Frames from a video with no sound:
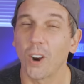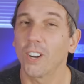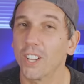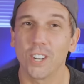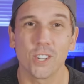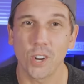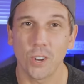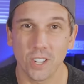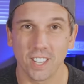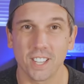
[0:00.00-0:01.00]
aren't gonna show
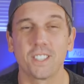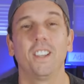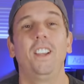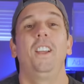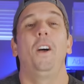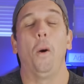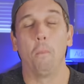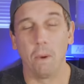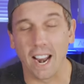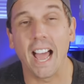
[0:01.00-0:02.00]
you this,
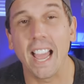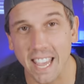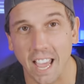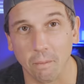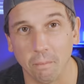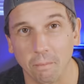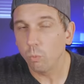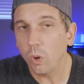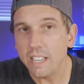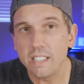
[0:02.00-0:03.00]
but I am.
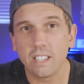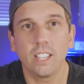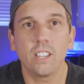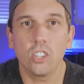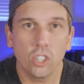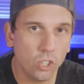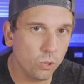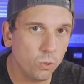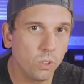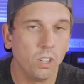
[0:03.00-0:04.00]
What is it that
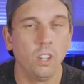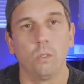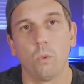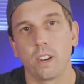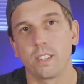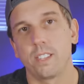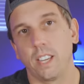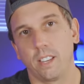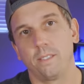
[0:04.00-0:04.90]
you wanna see?